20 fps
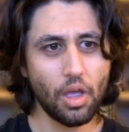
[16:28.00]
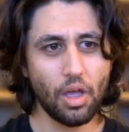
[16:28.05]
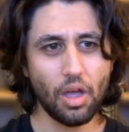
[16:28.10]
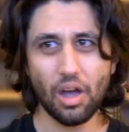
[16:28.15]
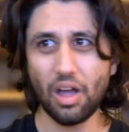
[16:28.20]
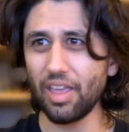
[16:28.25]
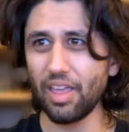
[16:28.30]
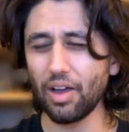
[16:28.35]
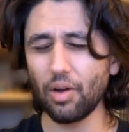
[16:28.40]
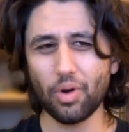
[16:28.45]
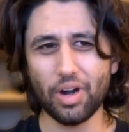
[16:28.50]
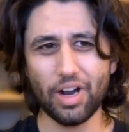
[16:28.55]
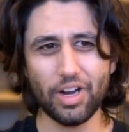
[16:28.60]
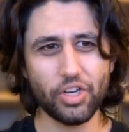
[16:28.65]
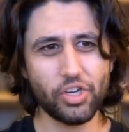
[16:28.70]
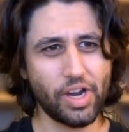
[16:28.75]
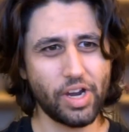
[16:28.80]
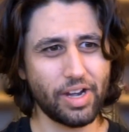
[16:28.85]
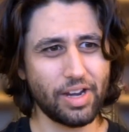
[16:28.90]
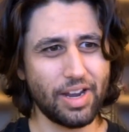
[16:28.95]
I think when I
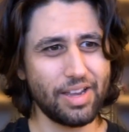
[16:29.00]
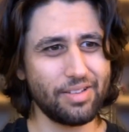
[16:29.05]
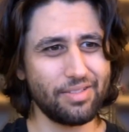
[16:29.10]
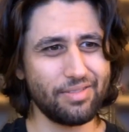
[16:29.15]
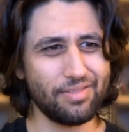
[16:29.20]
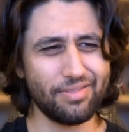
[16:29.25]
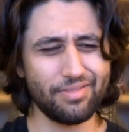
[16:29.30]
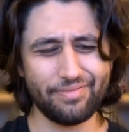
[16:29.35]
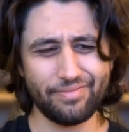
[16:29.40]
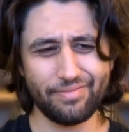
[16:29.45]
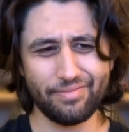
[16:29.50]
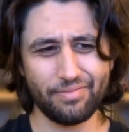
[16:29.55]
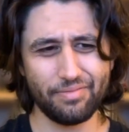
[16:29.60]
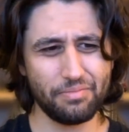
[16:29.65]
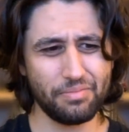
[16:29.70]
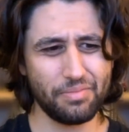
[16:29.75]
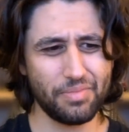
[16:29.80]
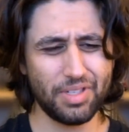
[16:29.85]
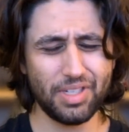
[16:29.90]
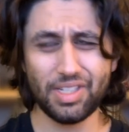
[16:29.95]
checked, like
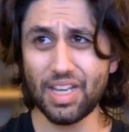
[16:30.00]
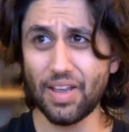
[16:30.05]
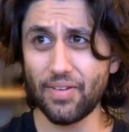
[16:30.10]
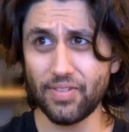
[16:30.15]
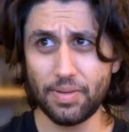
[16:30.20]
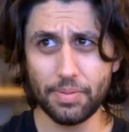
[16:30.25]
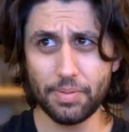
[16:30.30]
seventy